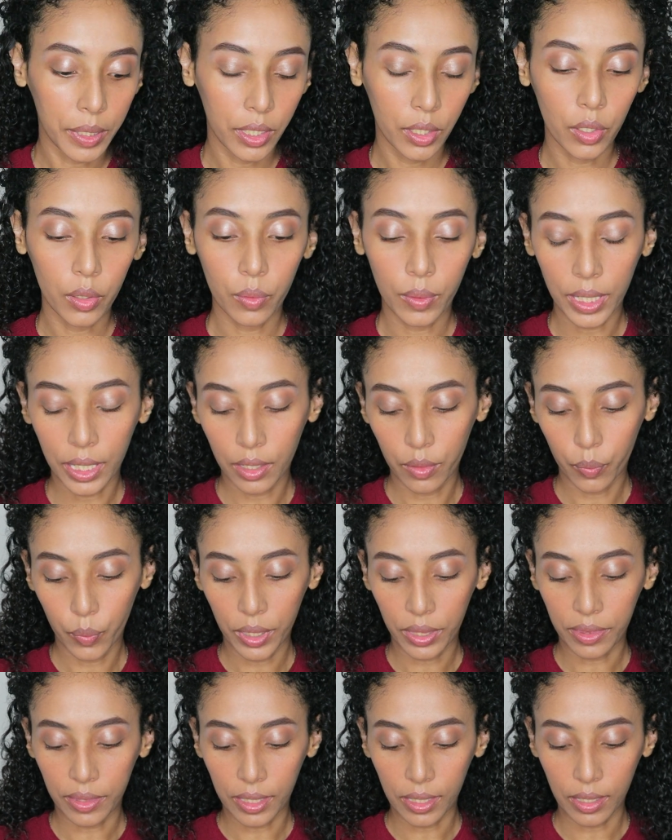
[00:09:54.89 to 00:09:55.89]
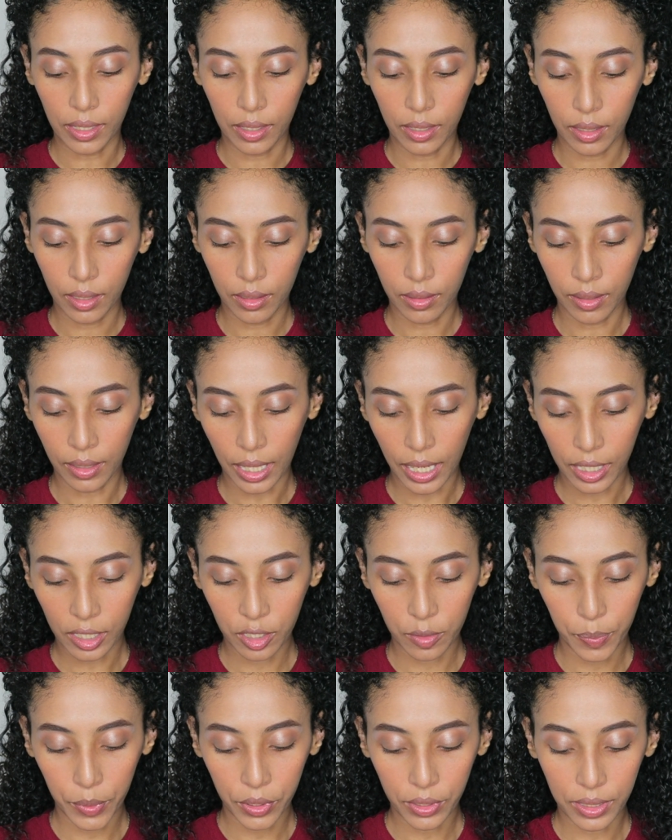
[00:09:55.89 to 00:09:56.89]
gonna go in with the
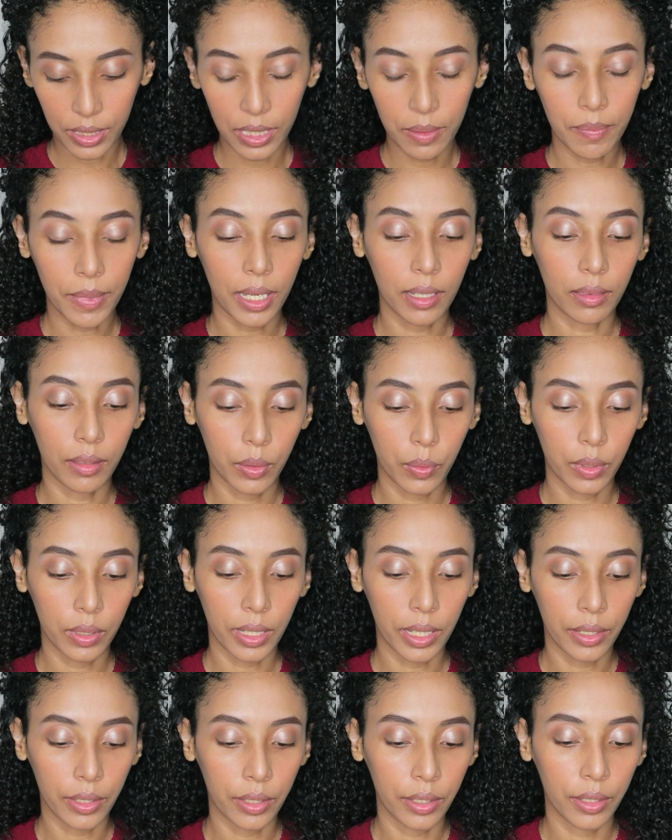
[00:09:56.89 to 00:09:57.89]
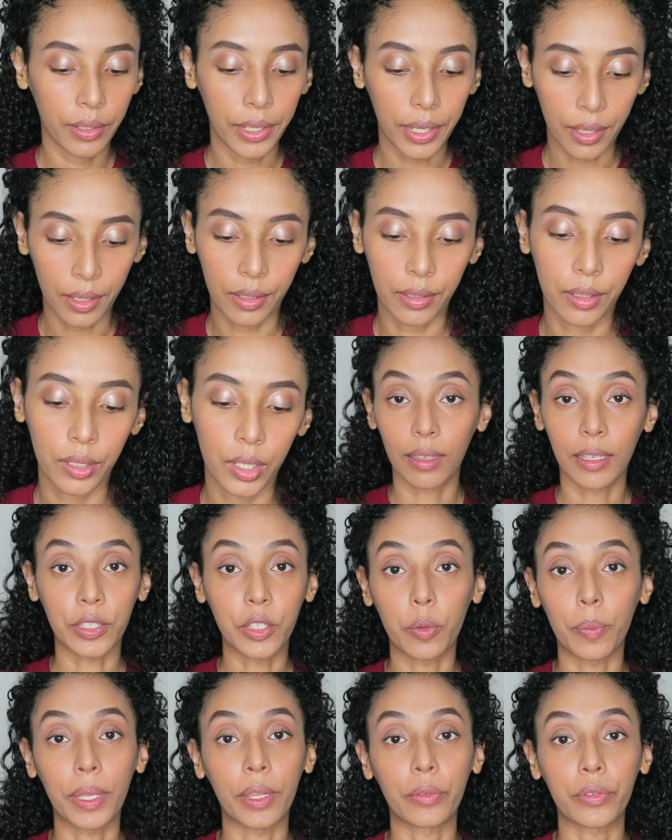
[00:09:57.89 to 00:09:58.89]
Expert Deep Matte Liquid Liner, and let's
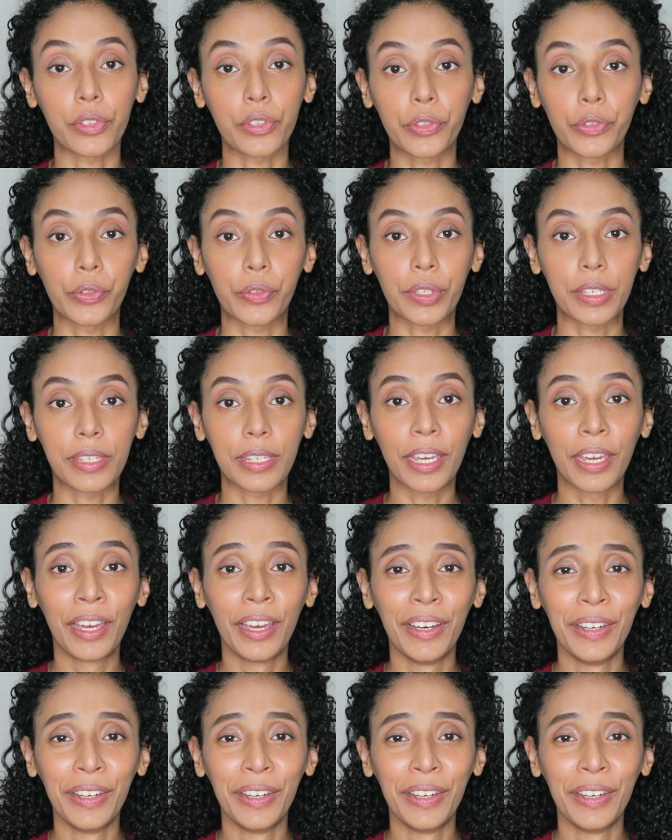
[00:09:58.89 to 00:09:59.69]
hope I don't screw this up.